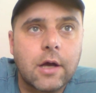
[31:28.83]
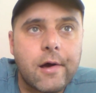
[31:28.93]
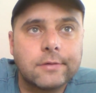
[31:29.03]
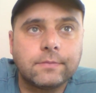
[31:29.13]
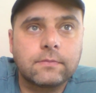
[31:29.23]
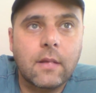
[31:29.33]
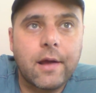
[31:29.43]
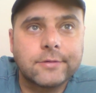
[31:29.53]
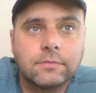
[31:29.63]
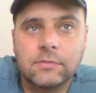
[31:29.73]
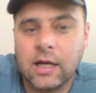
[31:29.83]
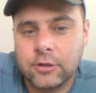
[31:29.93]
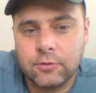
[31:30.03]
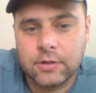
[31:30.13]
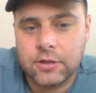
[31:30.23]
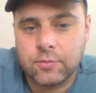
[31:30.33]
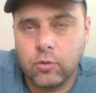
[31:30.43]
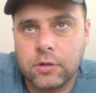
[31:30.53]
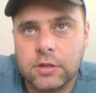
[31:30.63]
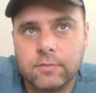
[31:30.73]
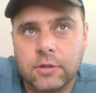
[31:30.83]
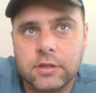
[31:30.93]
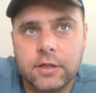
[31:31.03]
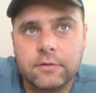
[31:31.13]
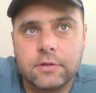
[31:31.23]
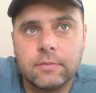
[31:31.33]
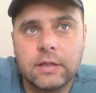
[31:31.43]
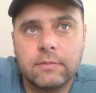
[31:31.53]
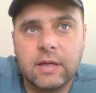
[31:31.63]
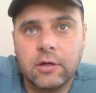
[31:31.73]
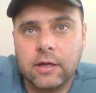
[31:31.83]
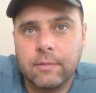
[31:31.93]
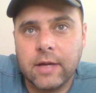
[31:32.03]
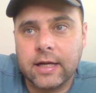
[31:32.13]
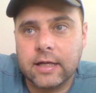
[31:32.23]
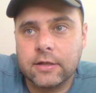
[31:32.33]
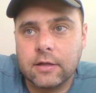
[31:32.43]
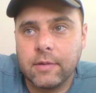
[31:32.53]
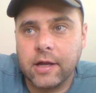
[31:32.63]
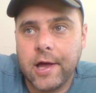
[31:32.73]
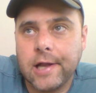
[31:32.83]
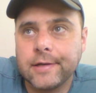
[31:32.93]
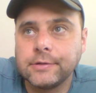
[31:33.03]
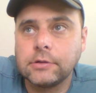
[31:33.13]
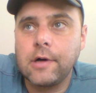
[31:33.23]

Um, not too into sports as much as I used to be. Maybe I'll get back into them again.